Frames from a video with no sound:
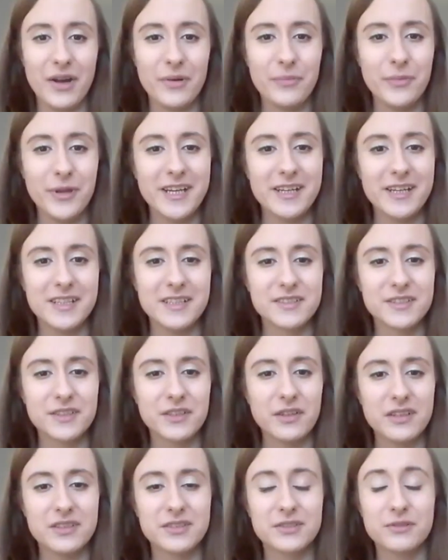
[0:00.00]
I mean, it's,
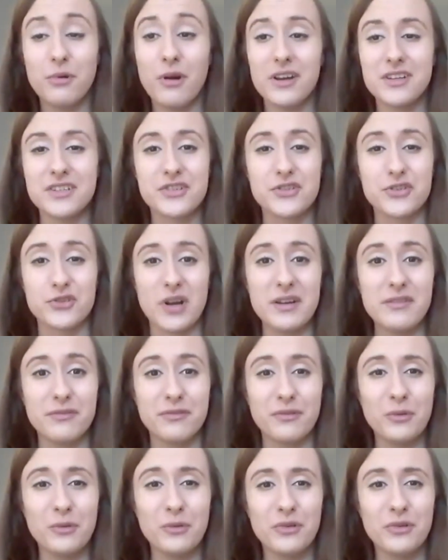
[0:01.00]
it's quite
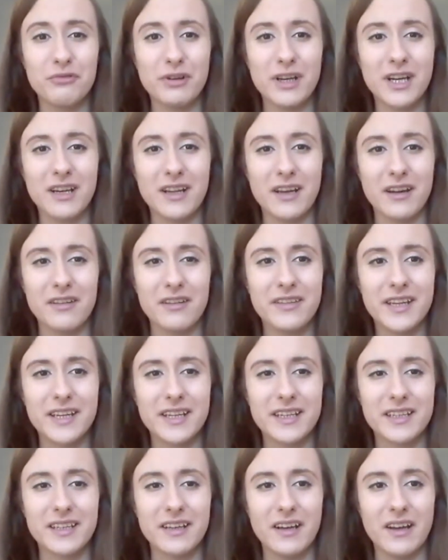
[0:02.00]
straightforward, really. I
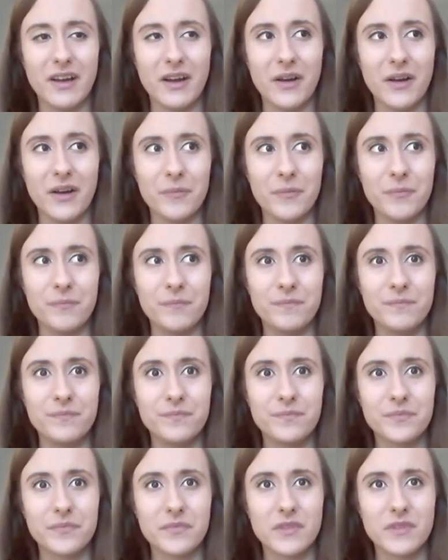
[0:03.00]
think, um,
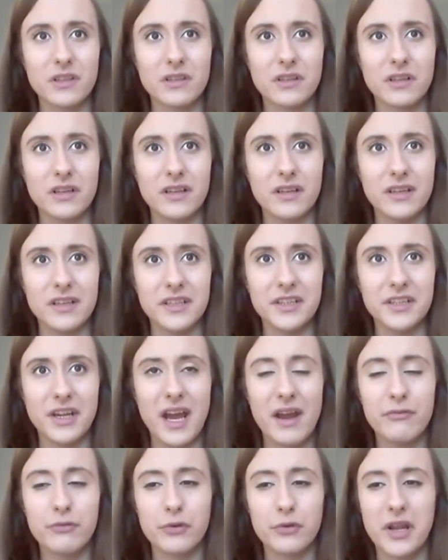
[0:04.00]
you know,
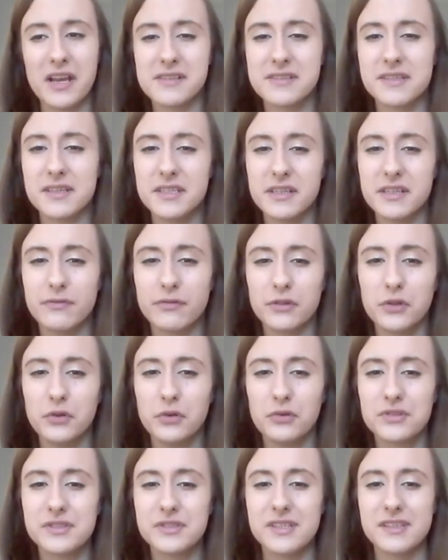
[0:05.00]
everyone has the different
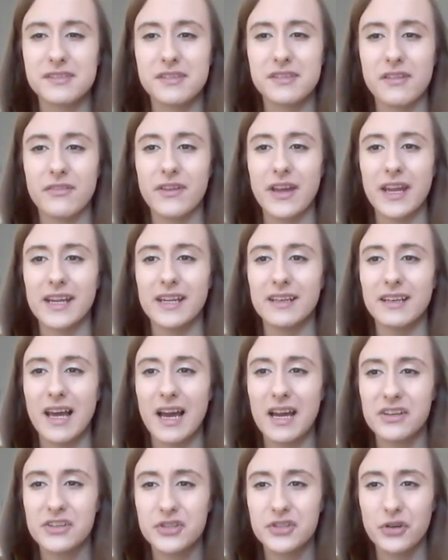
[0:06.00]
horses that they
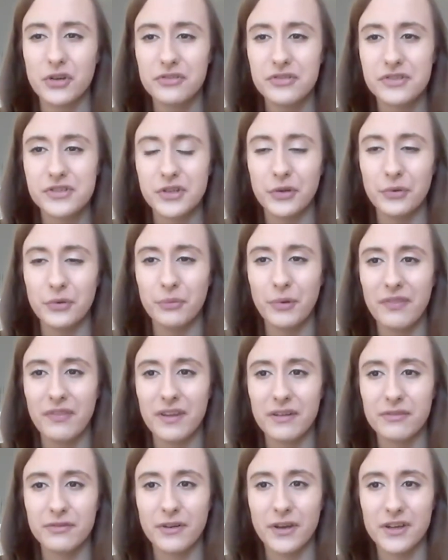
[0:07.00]
latch onto when
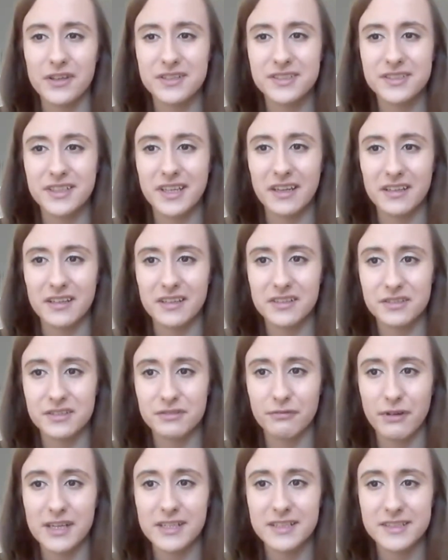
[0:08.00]
they first get into
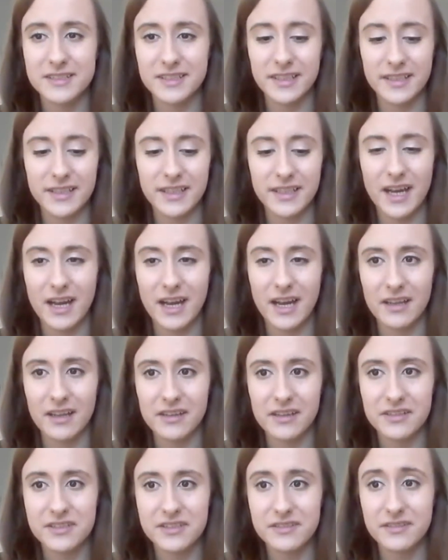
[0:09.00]
racing,
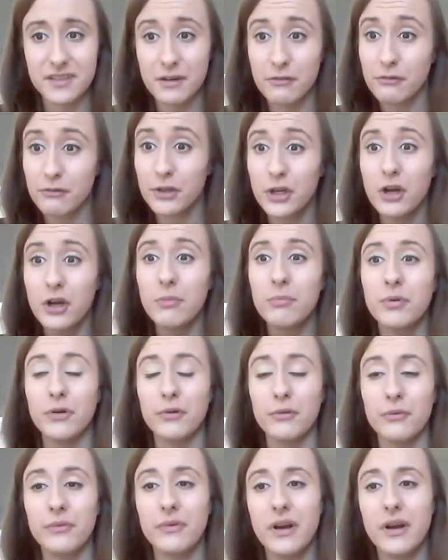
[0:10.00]
and there were a
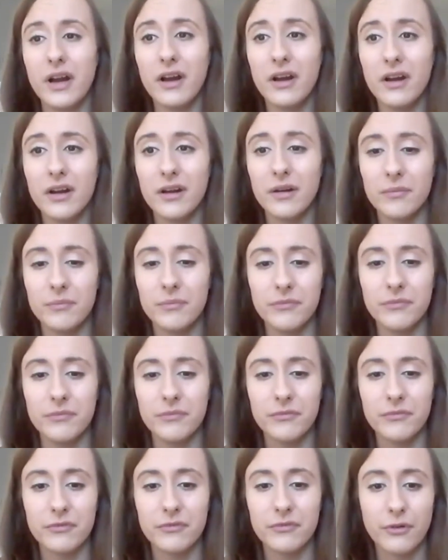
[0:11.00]
couple um,
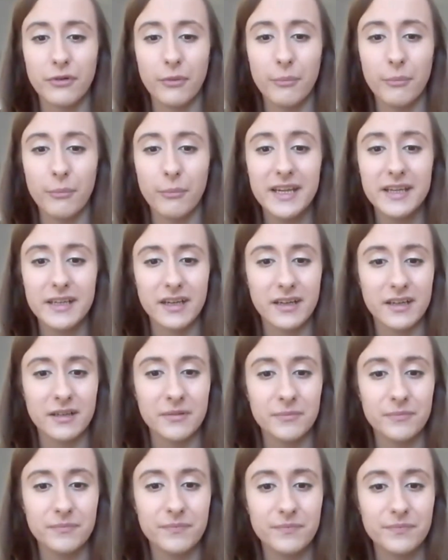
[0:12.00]
for me.
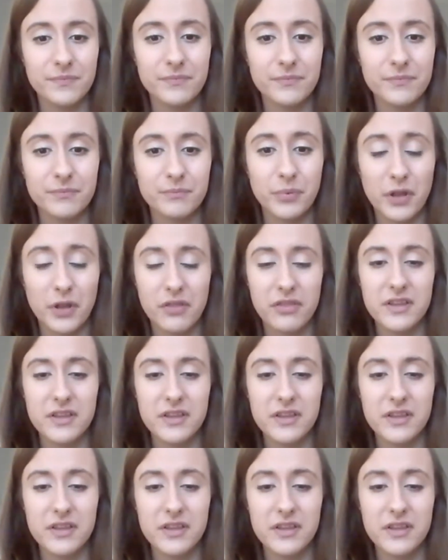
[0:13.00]
Um, but